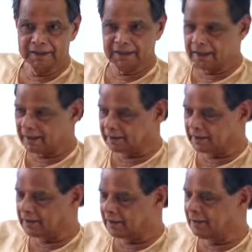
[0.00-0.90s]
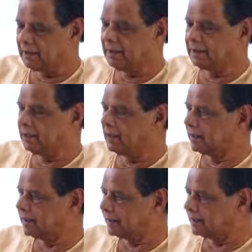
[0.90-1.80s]
They are there. They
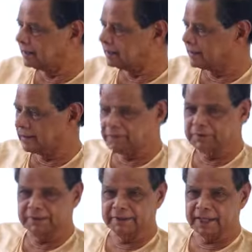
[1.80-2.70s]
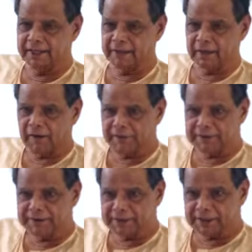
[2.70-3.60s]
have taken their opposite. They have cut off
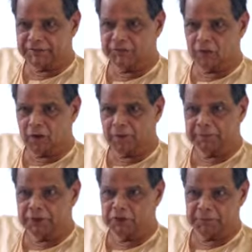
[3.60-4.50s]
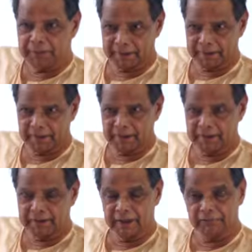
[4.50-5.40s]
themselves from the supreme.
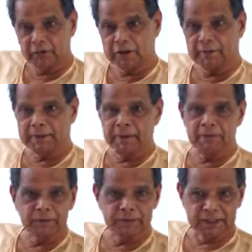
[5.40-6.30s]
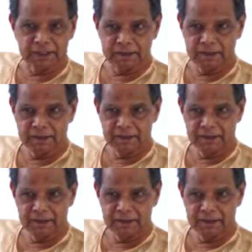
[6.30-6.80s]
Therefore, they have become opposite.